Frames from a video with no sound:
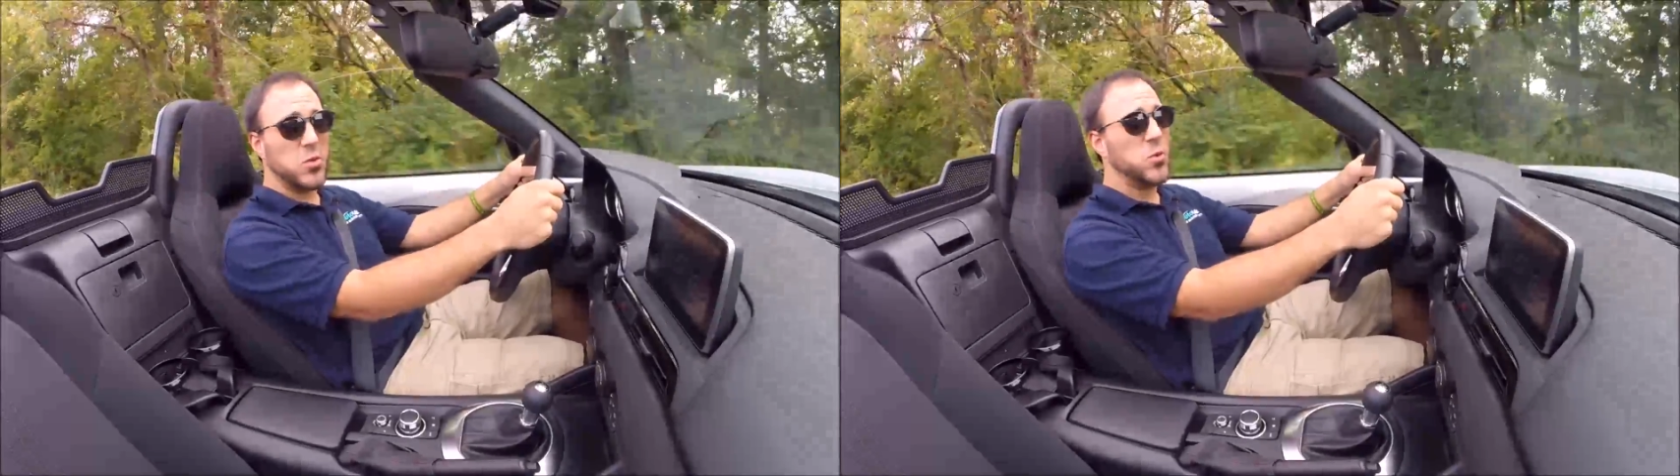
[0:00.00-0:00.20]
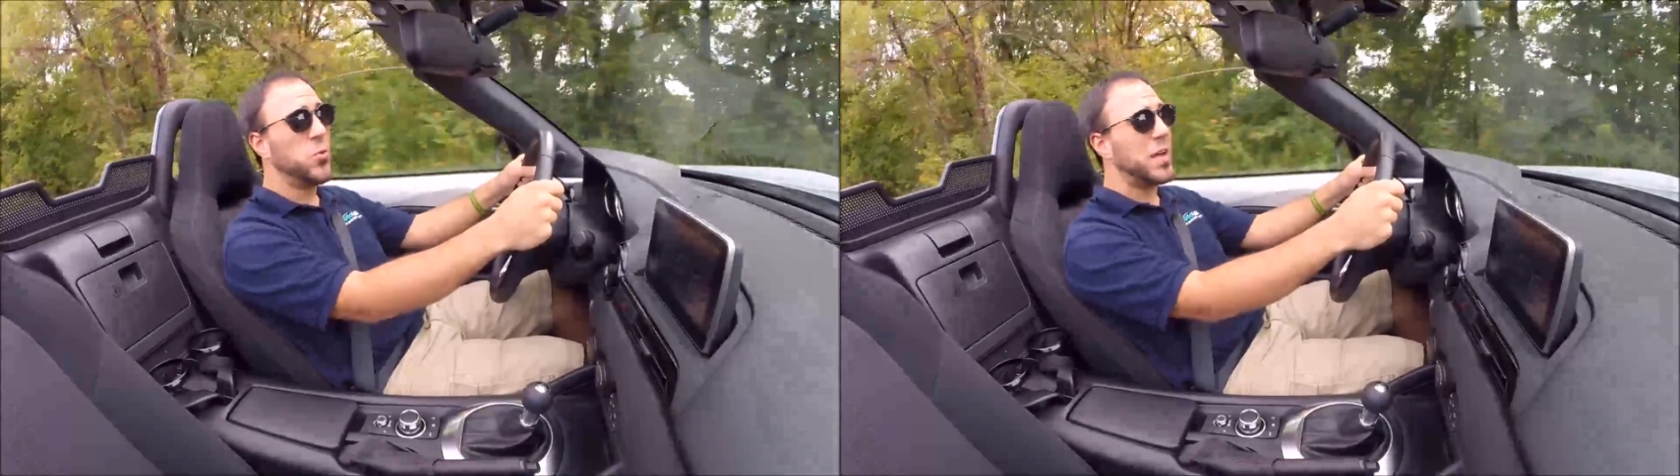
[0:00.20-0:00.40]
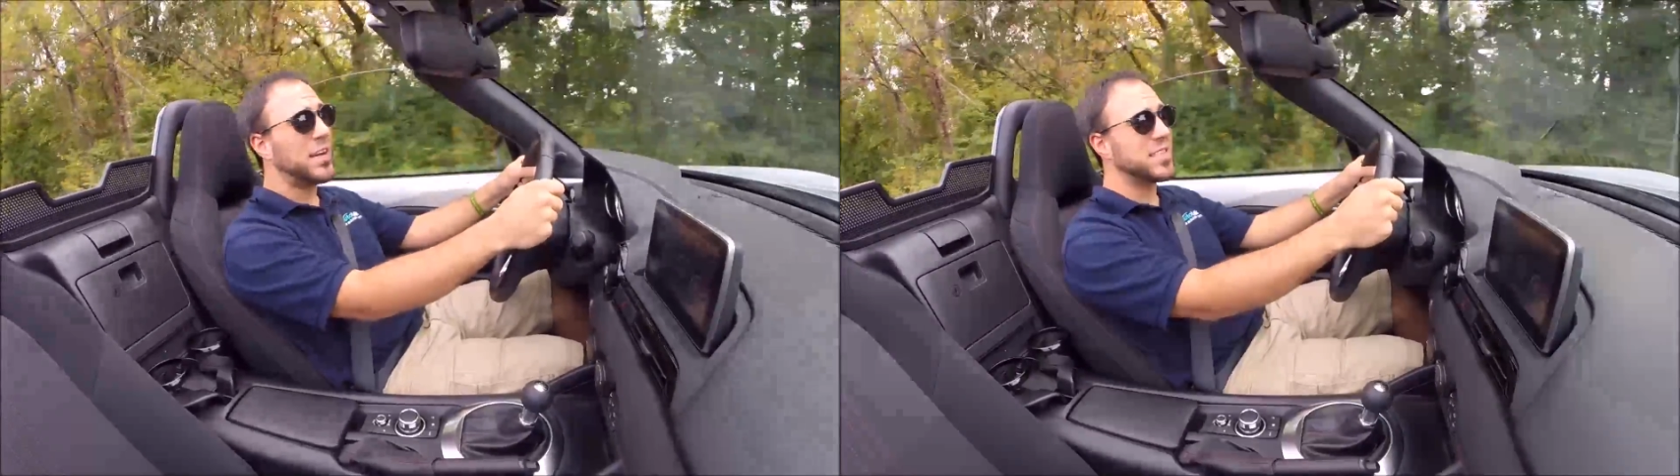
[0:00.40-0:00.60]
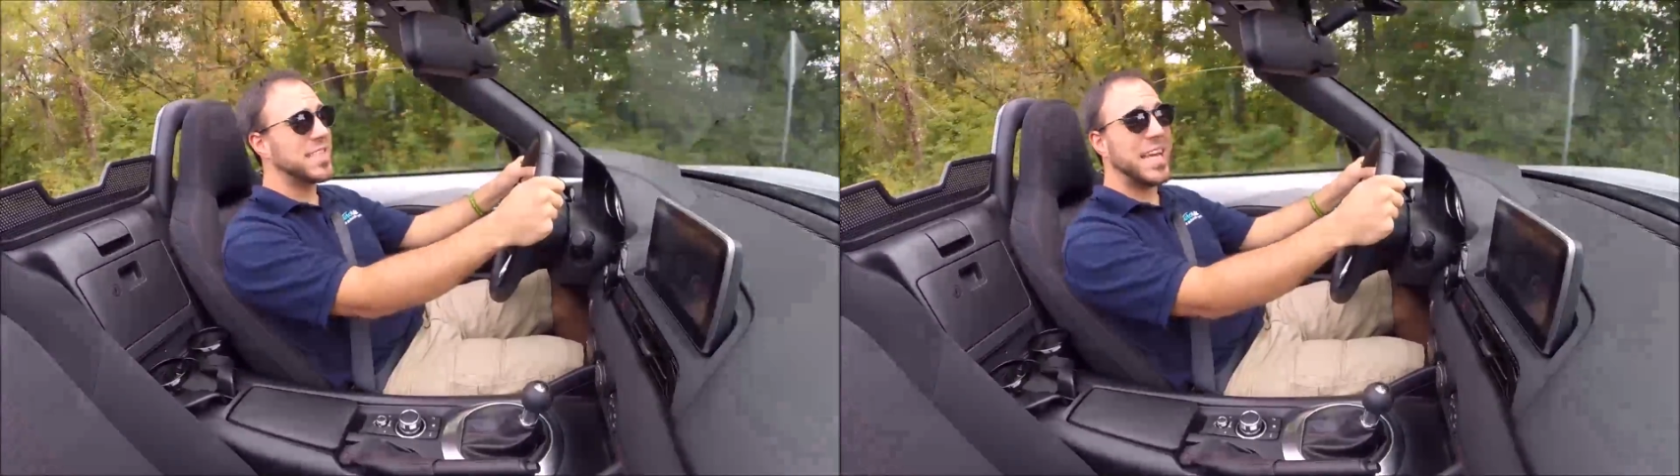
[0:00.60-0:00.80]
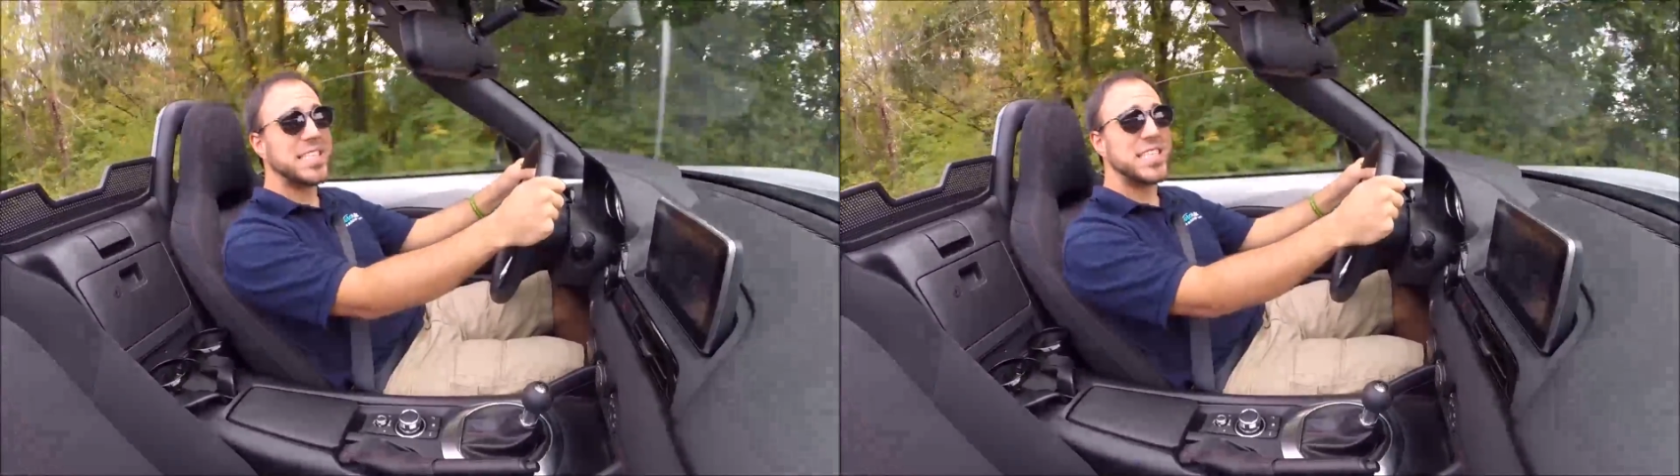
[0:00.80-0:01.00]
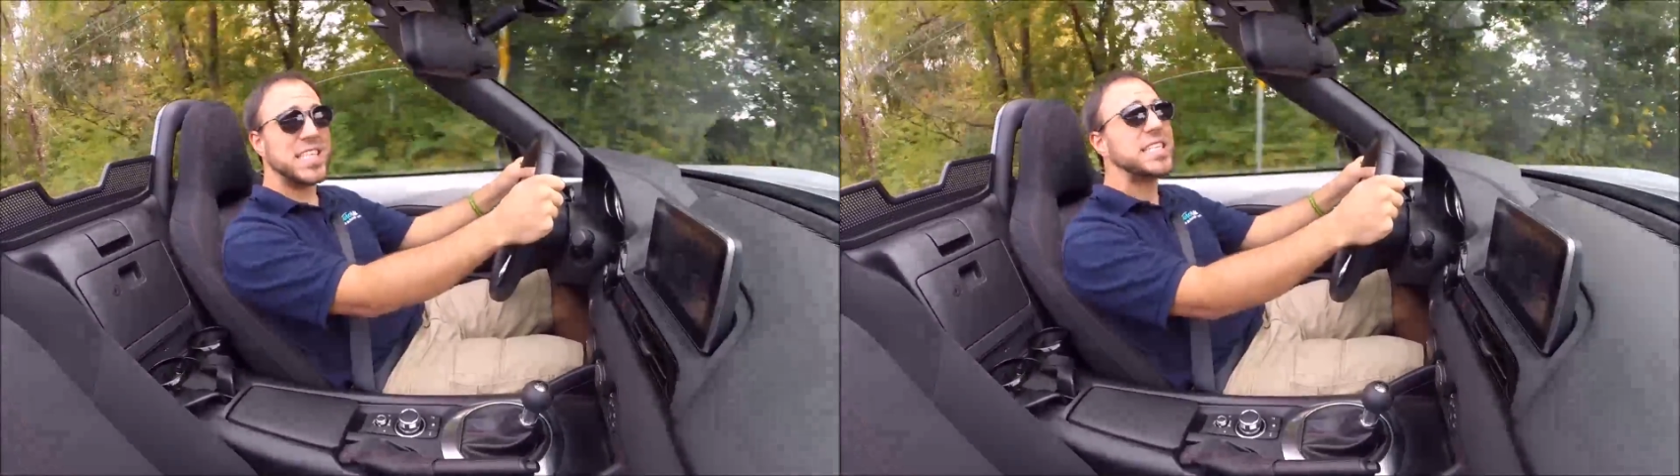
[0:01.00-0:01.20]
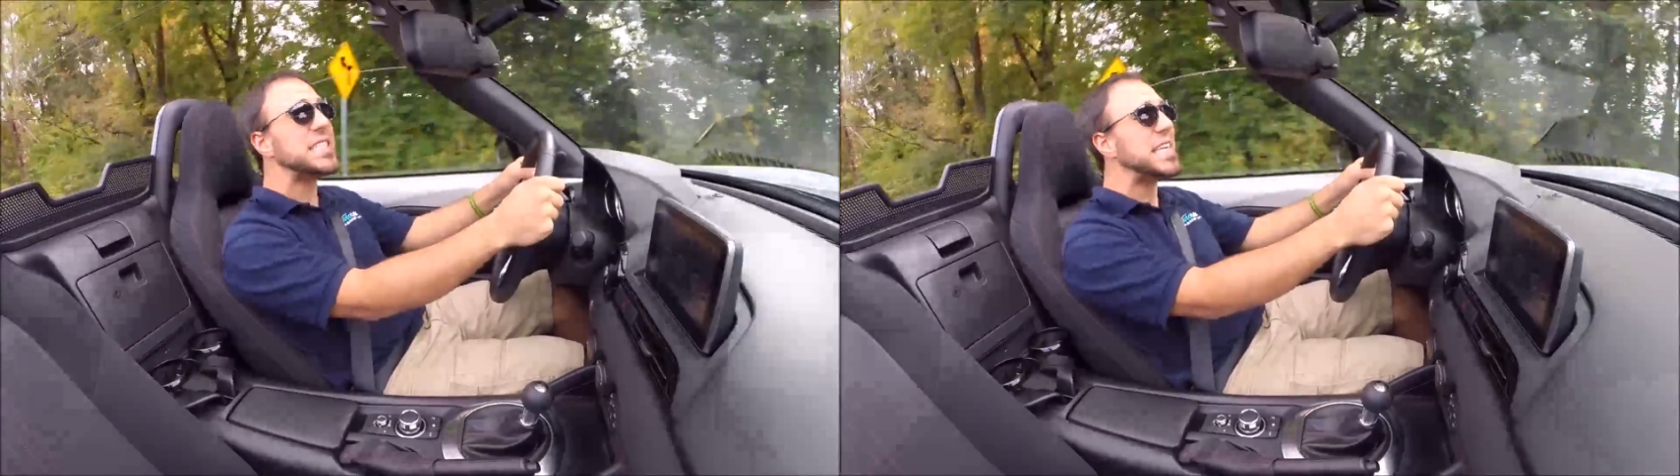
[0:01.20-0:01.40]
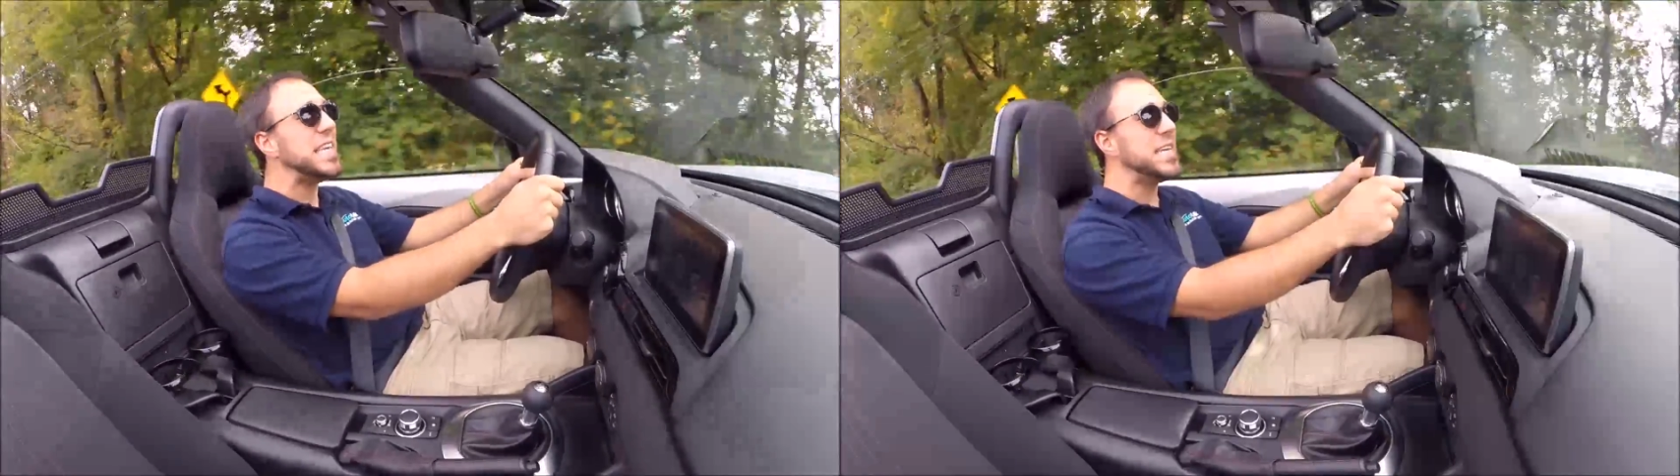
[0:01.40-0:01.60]

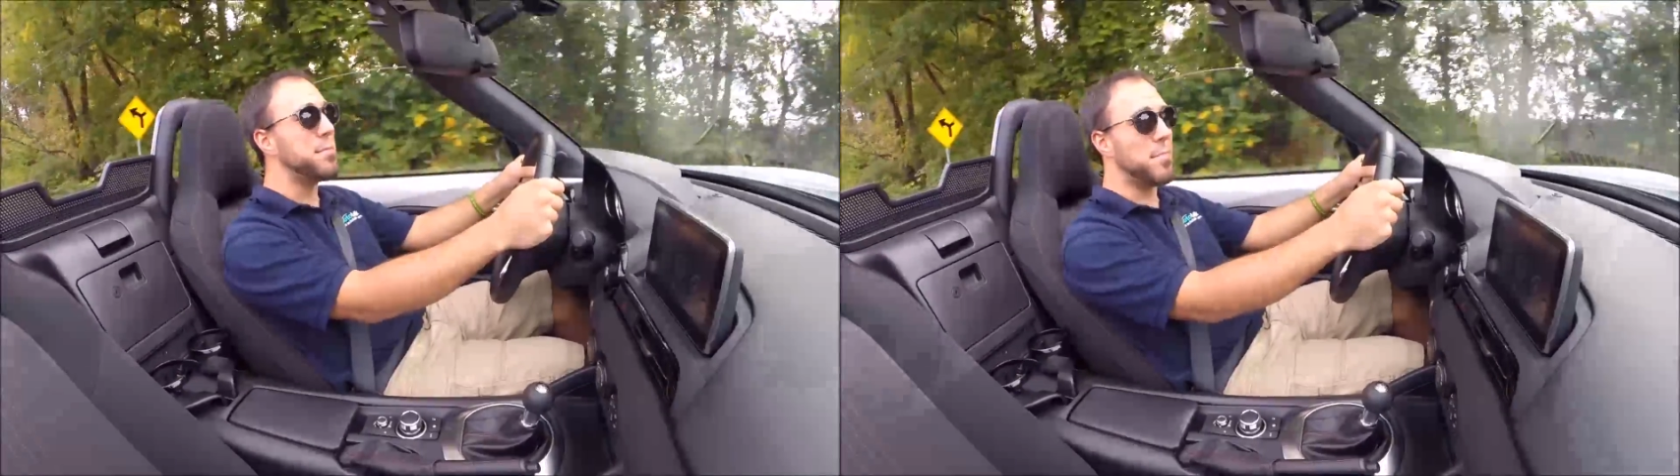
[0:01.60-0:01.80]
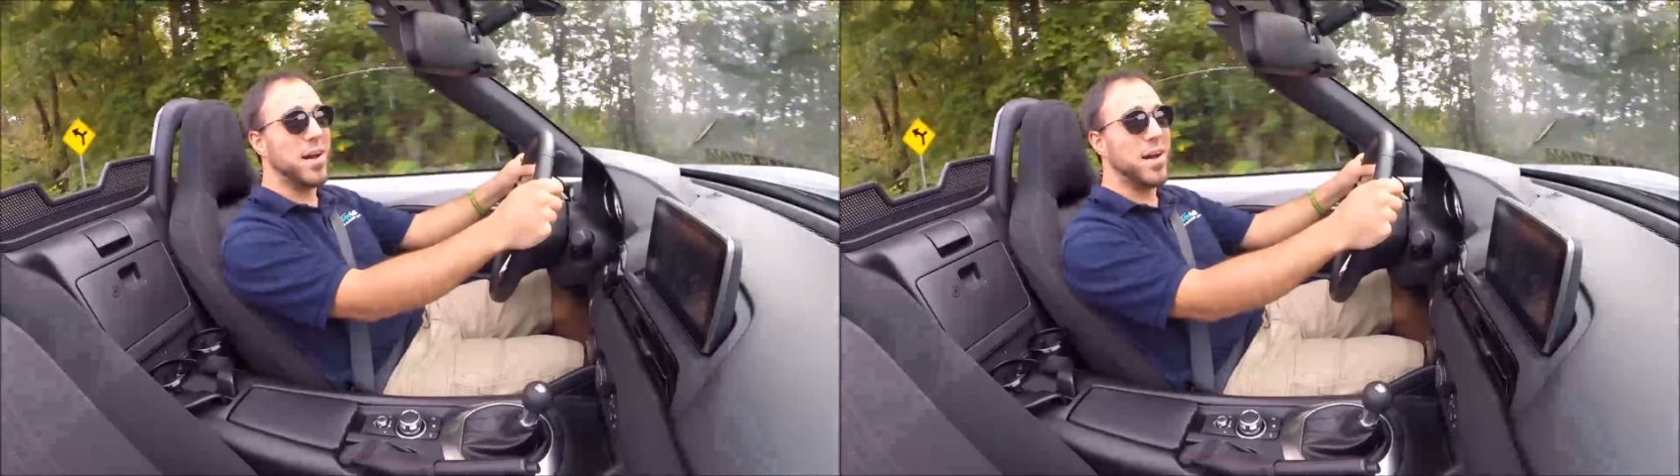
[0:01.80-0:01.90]
2016